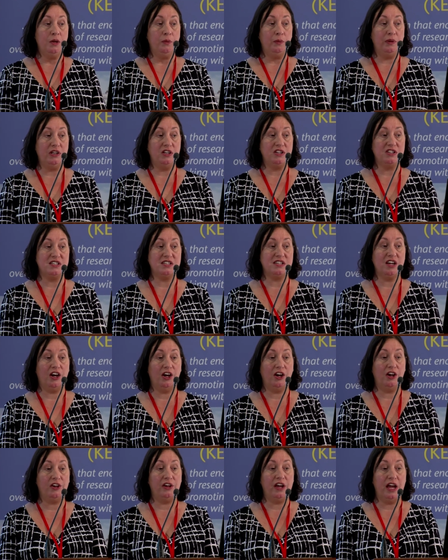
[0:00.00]
We looked at
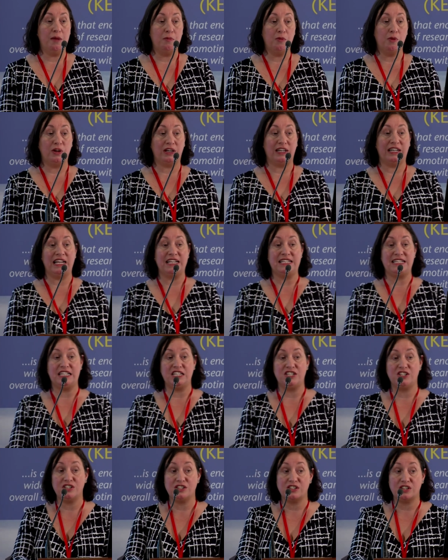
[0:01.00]
how um,
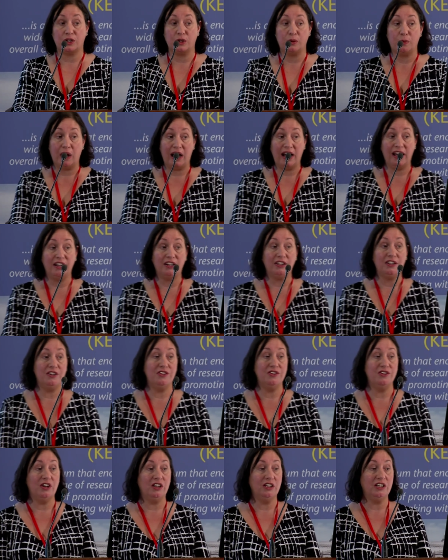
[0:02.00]
organisations acquire
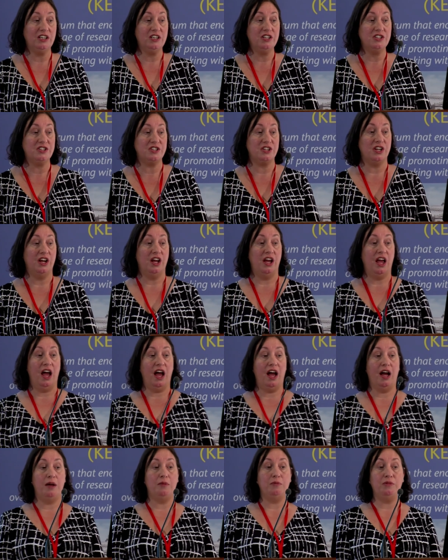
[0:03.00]
knowledge,
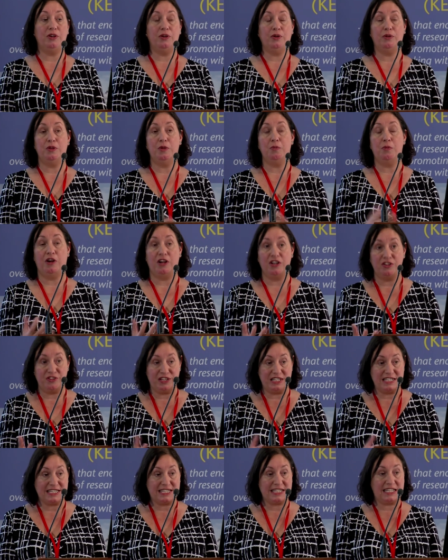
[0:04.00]
um, you know, the
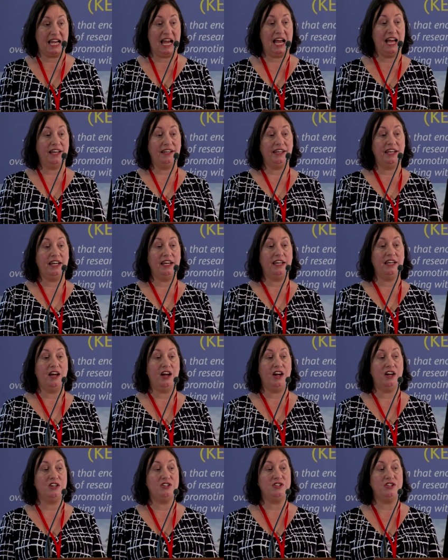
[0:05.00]
boundary scanning,
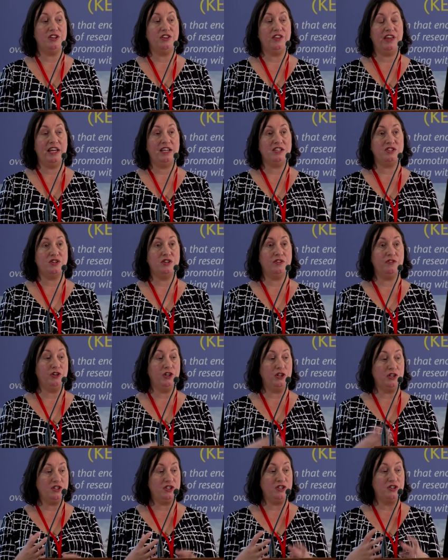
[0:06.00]
how do they sort of
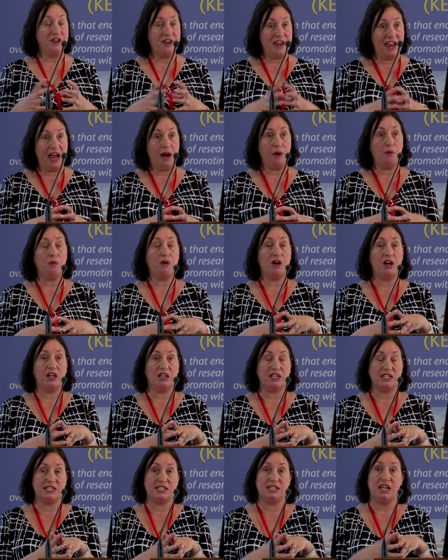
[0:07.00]
use their
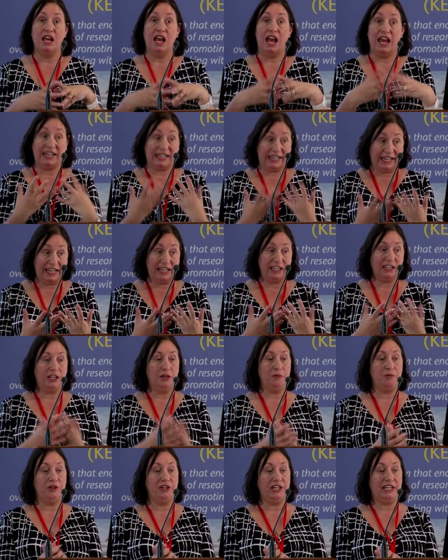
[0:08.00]
networks. Again,
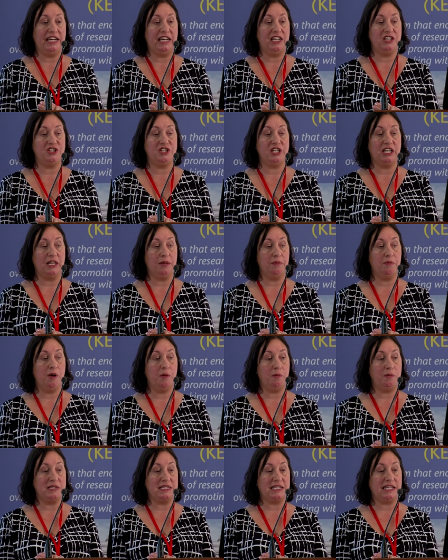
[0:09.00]
communication came
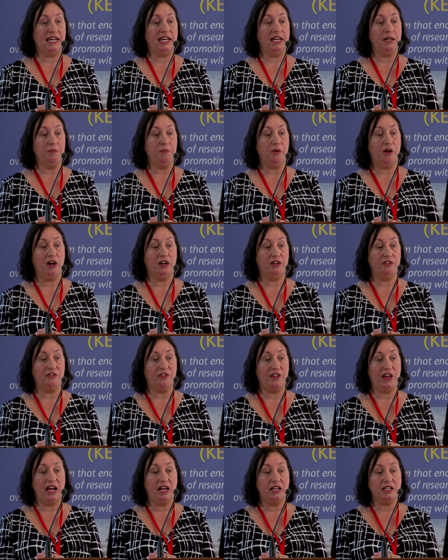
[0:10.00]
up as key and part of
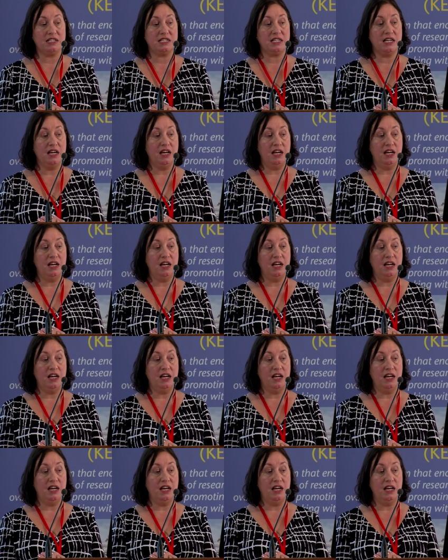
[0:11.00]
that.